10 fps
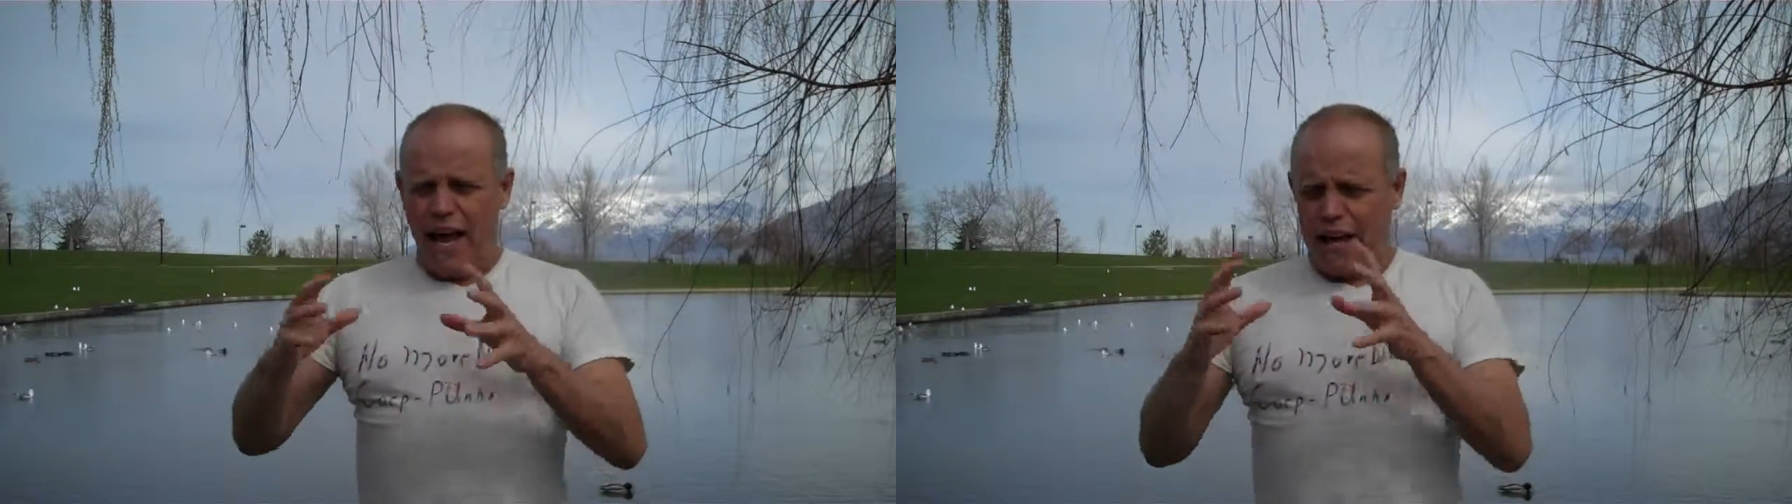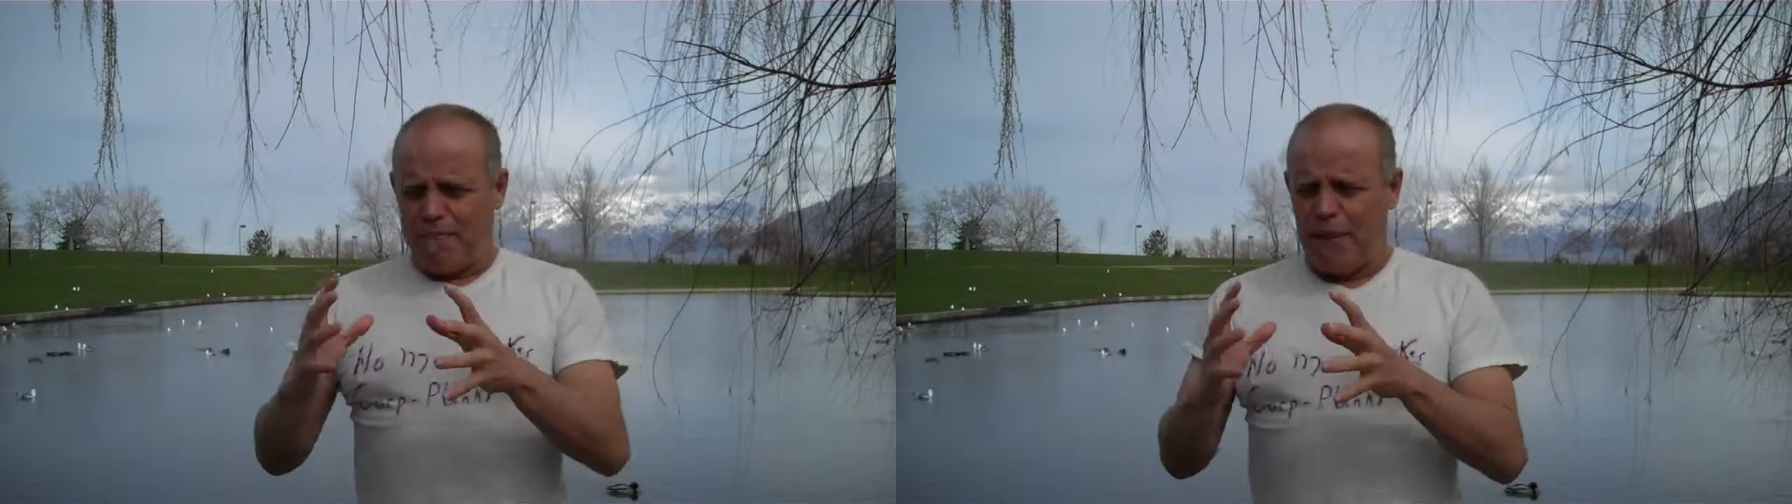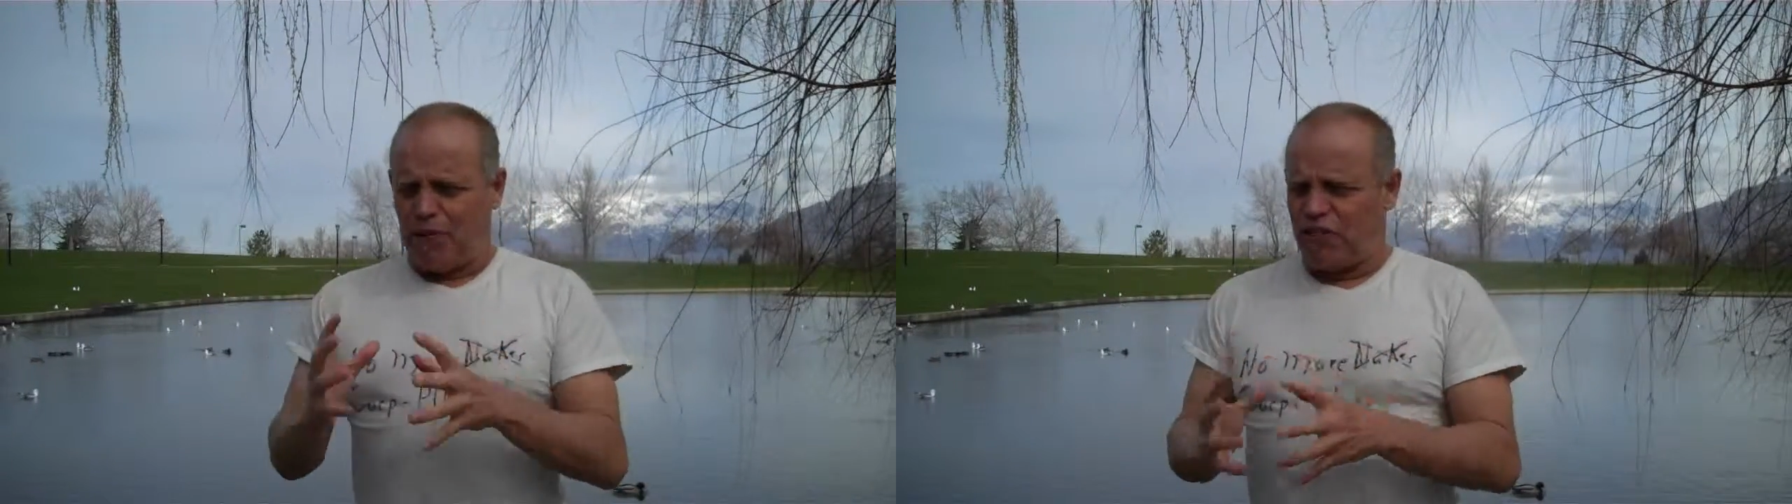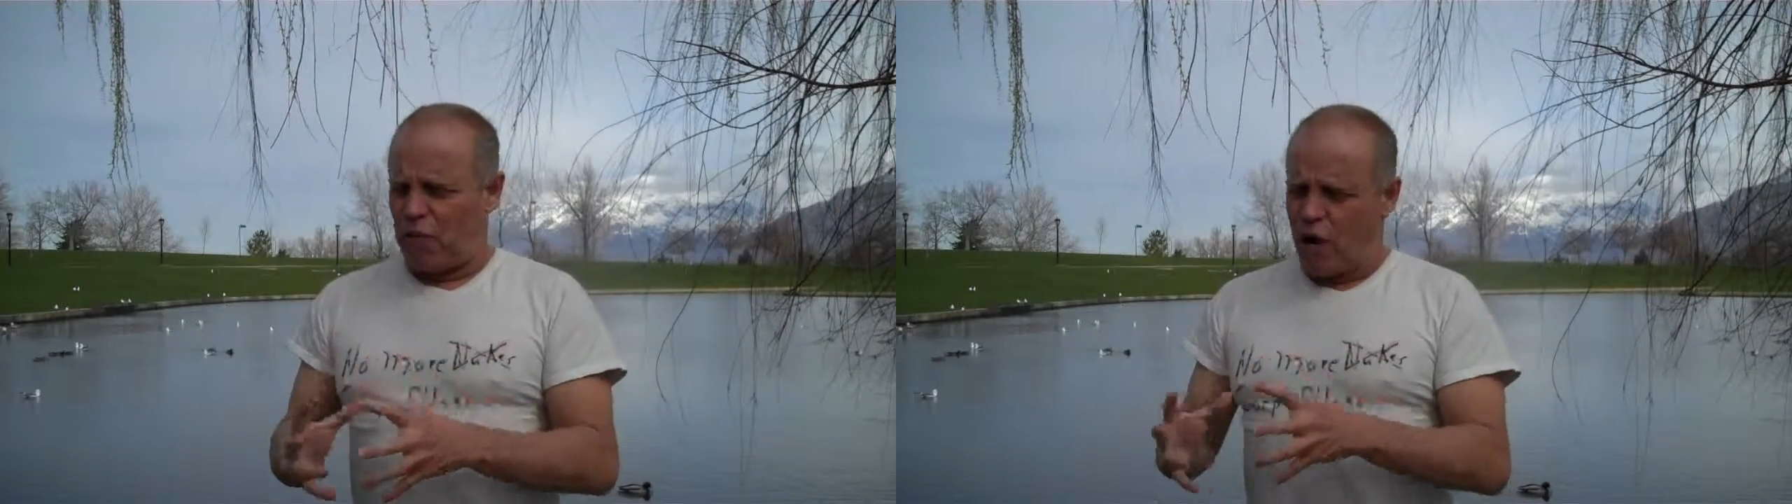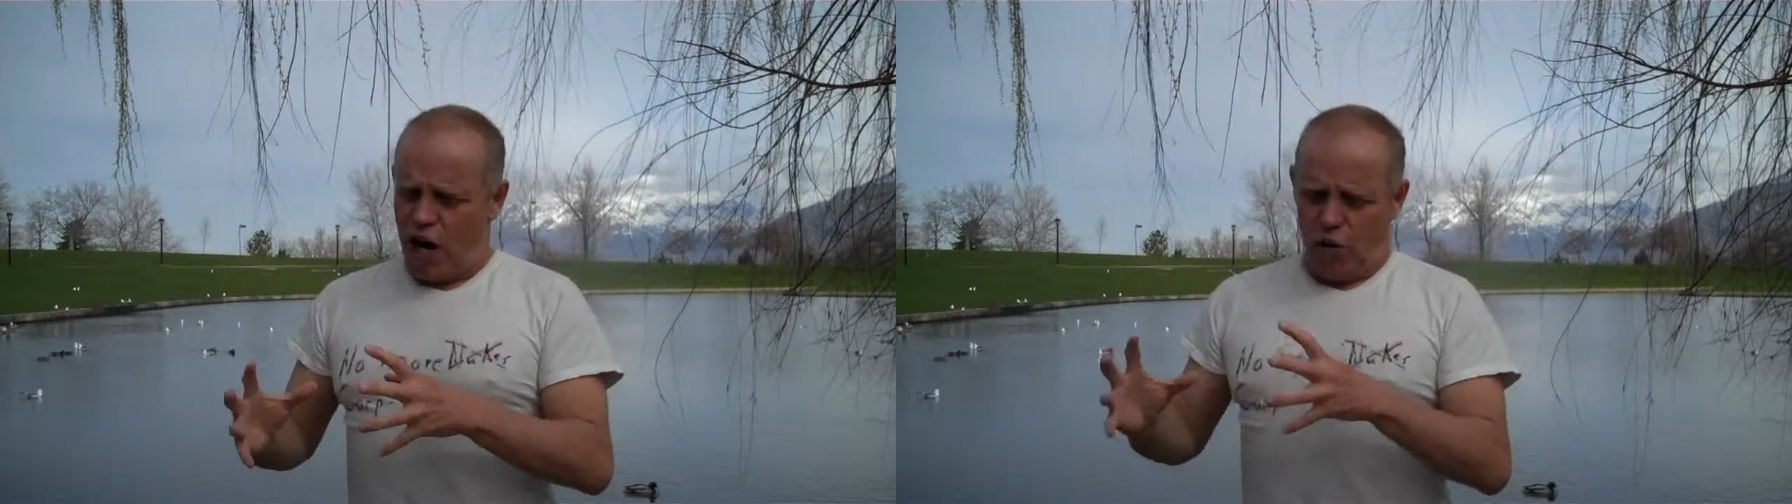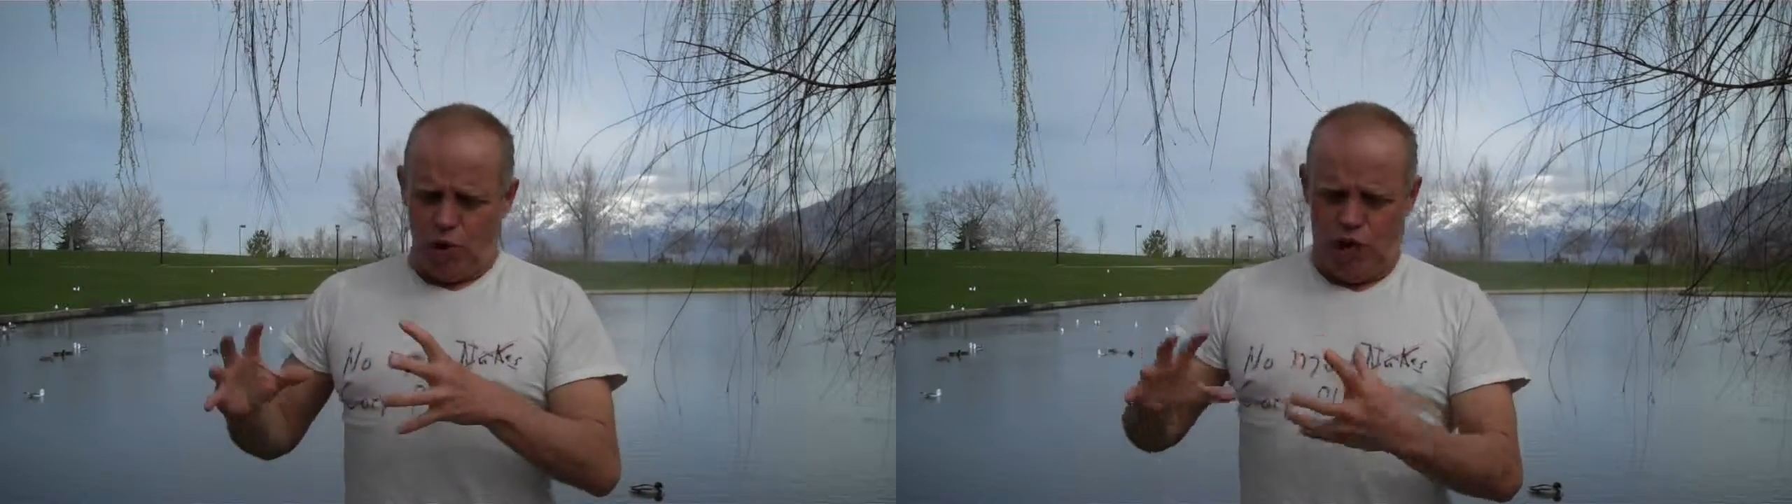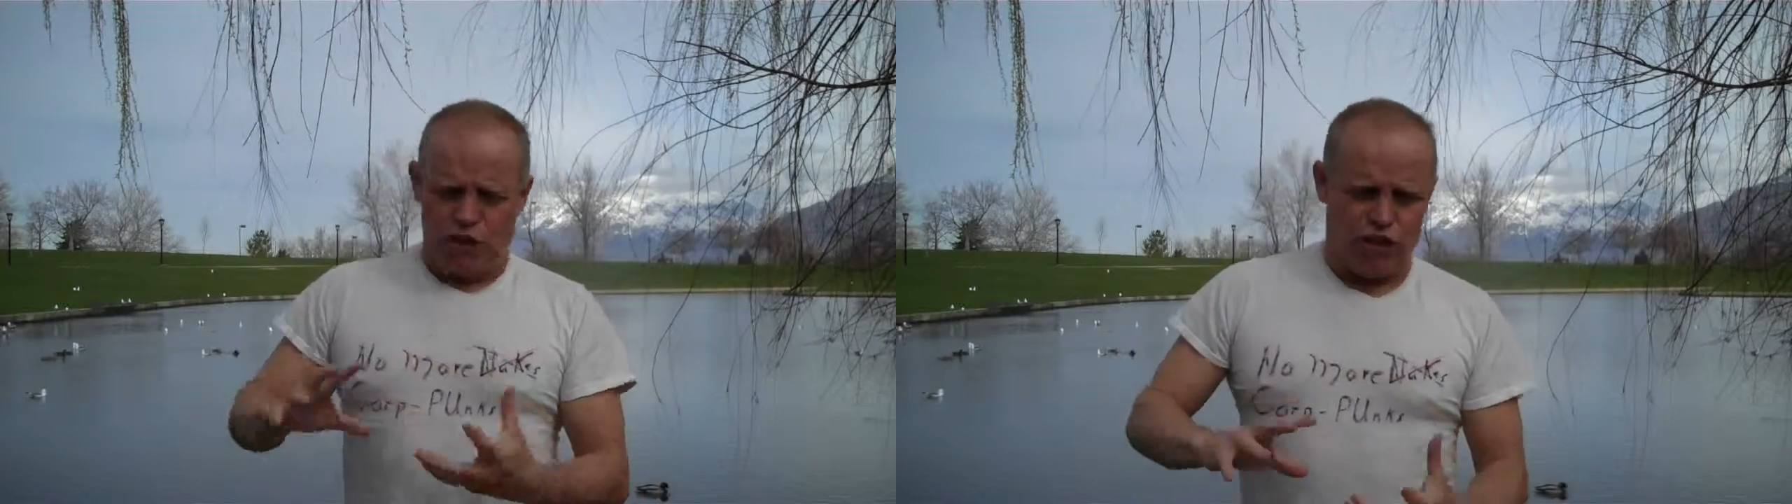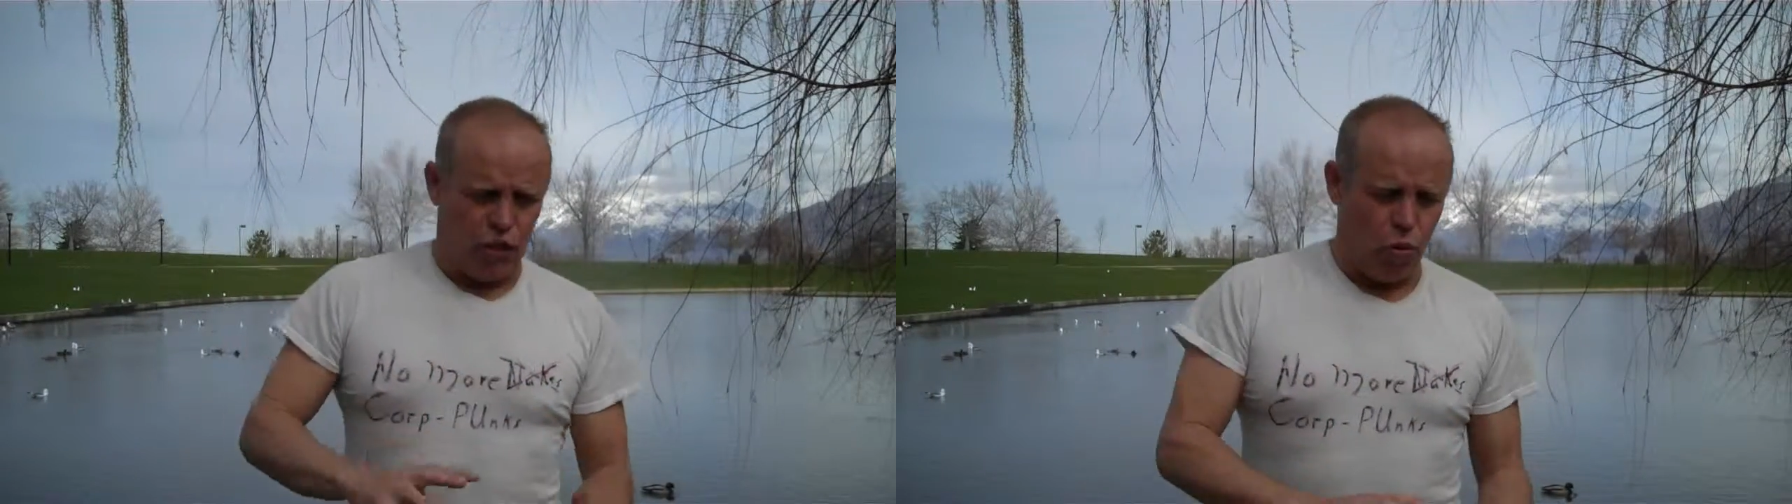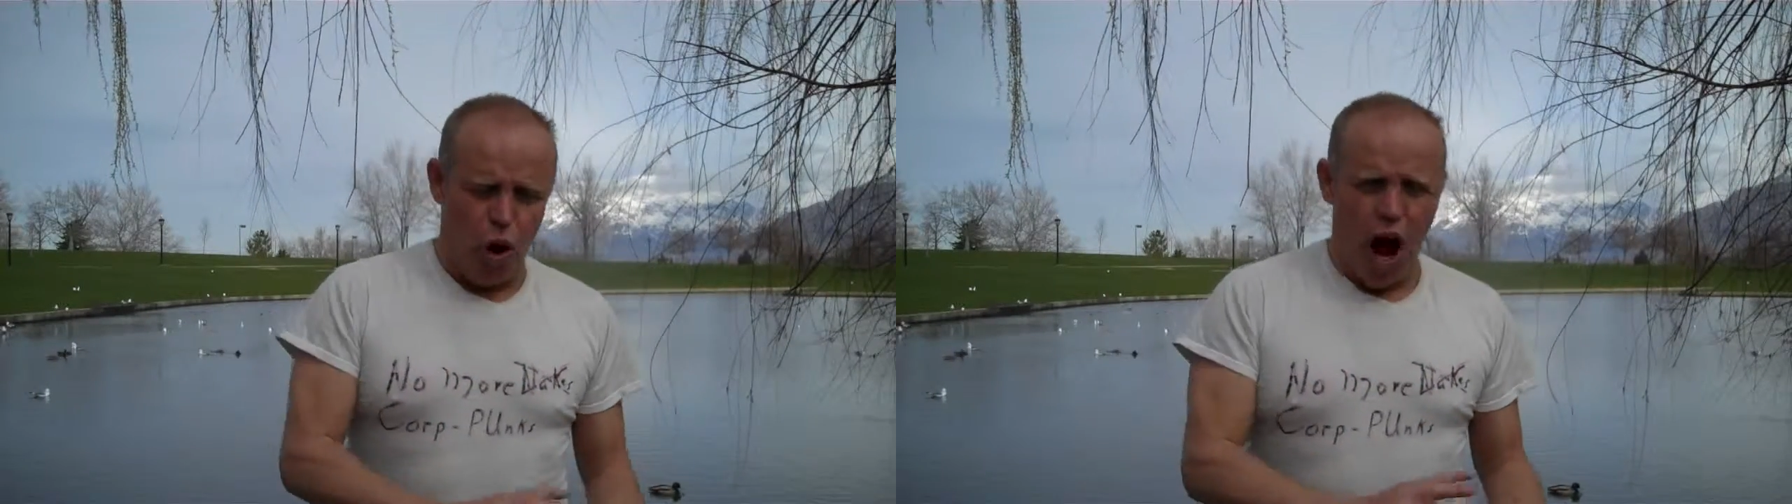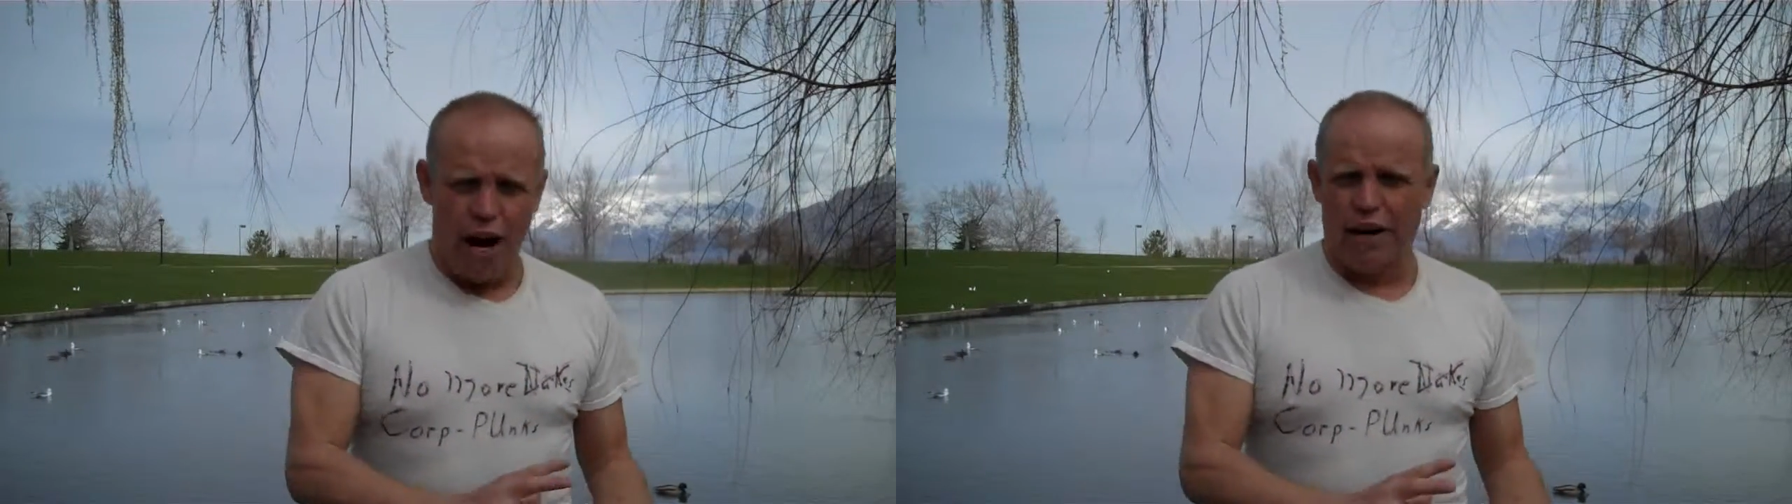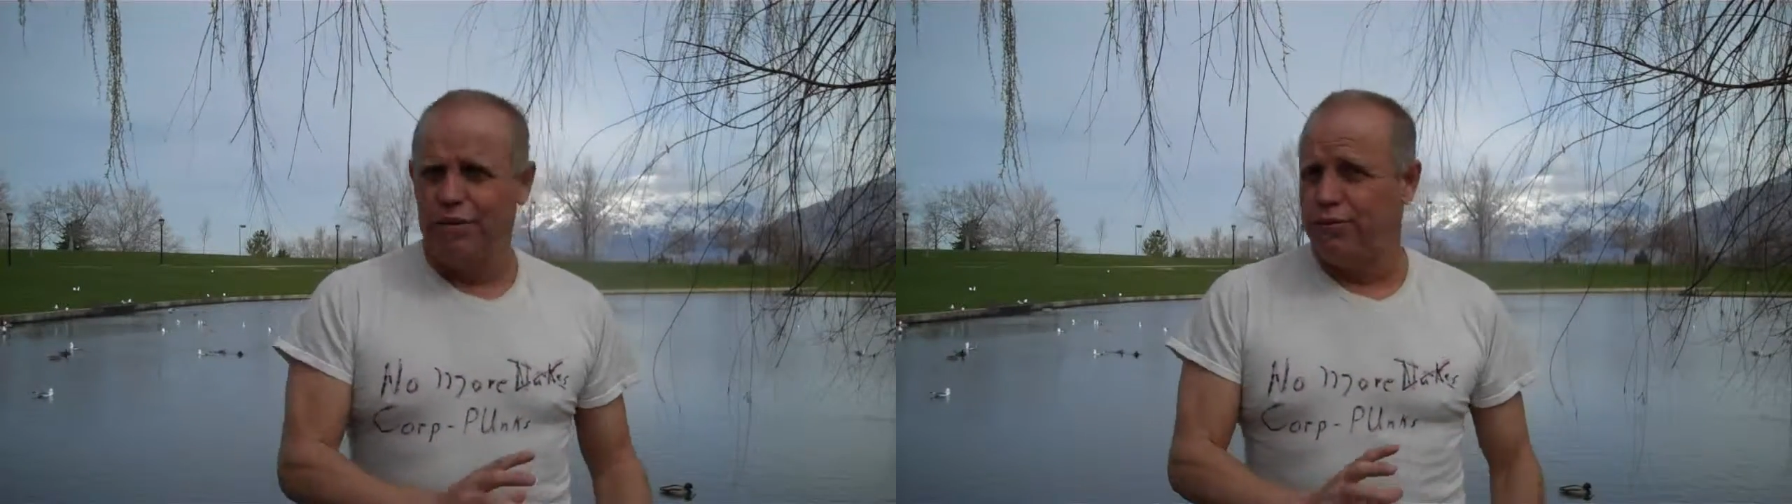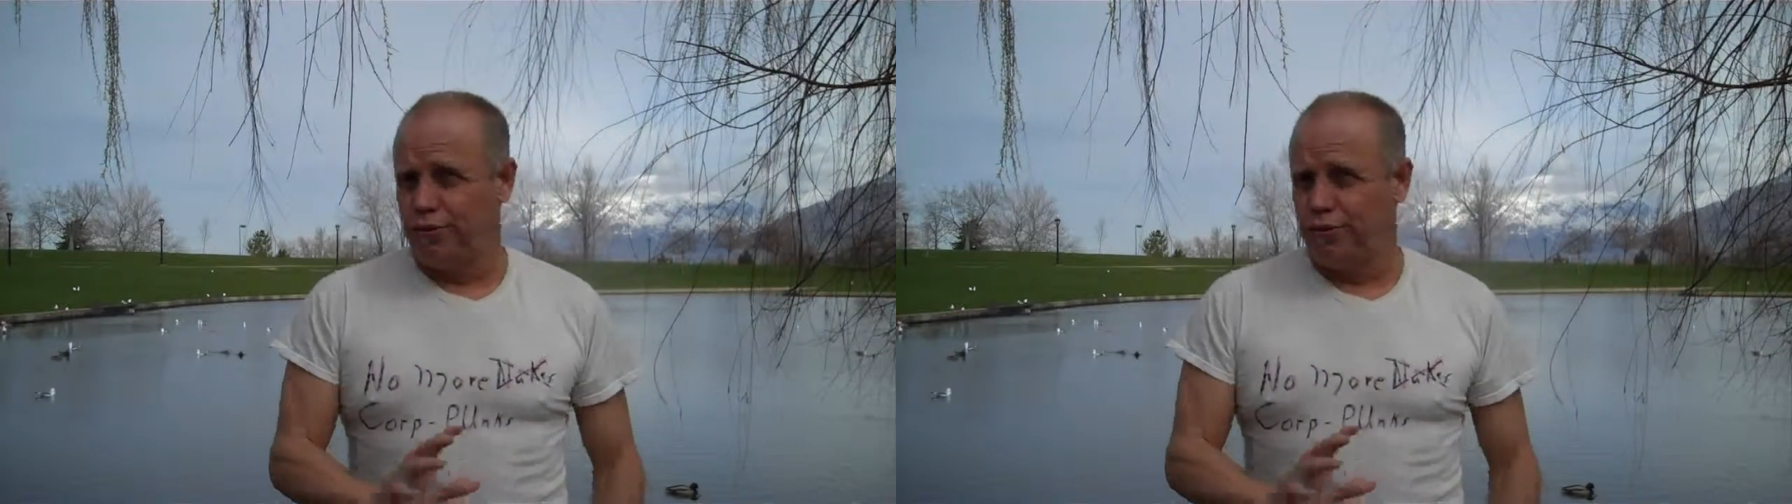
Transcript: And people say, well, well, it's in water.